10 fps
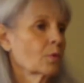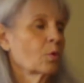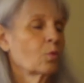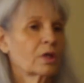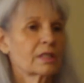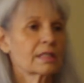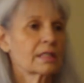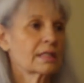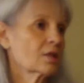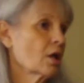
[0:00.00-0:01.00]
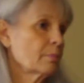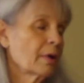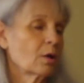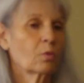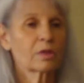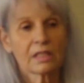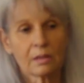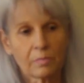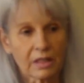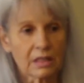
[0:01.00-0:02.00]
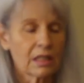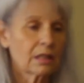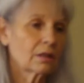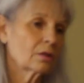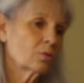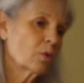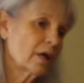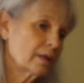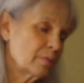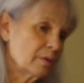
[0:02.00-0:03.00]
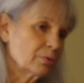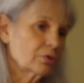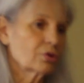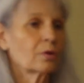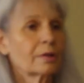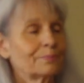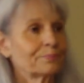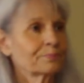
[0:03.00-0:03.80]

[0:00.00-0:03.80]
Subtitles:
What is this all about? What's the big deal? Why do people do it?